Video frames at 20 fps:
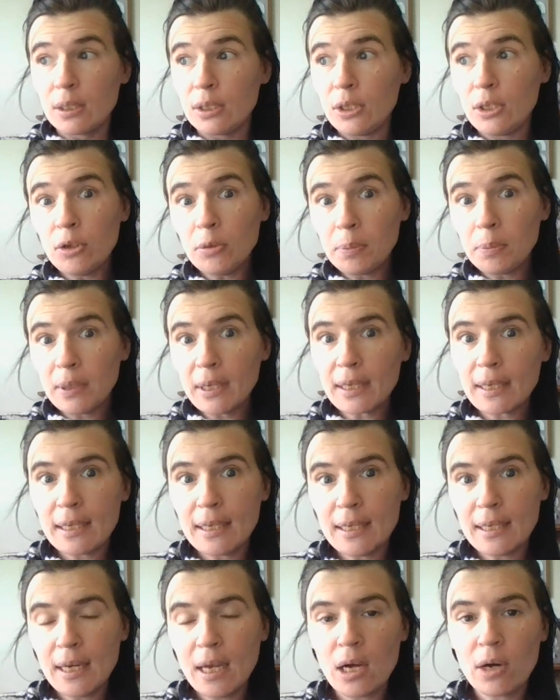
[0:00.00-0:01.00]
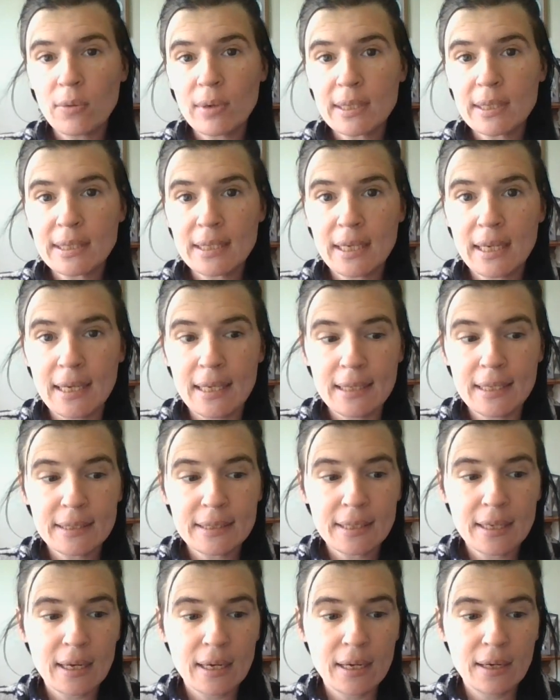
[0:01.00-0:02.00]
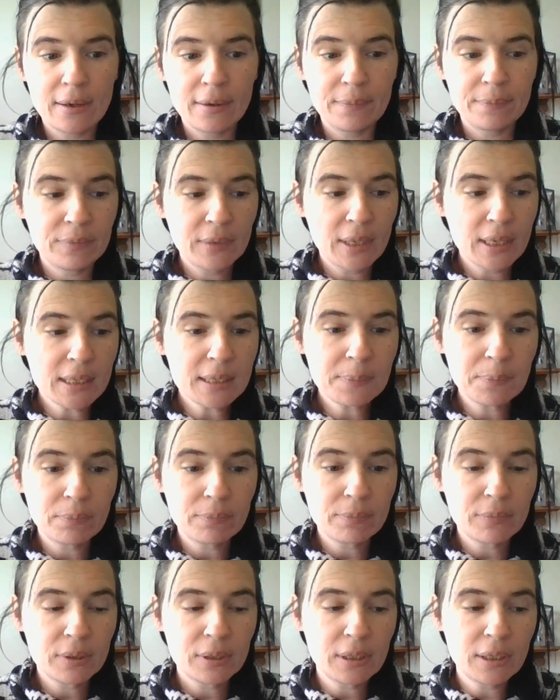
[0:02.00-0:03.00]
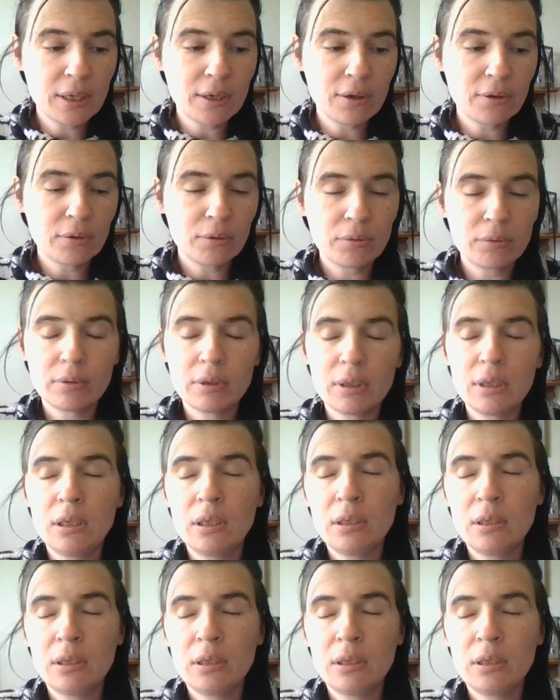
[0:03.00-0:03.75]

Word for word: you plug it in how it resonates. Um, that's you know,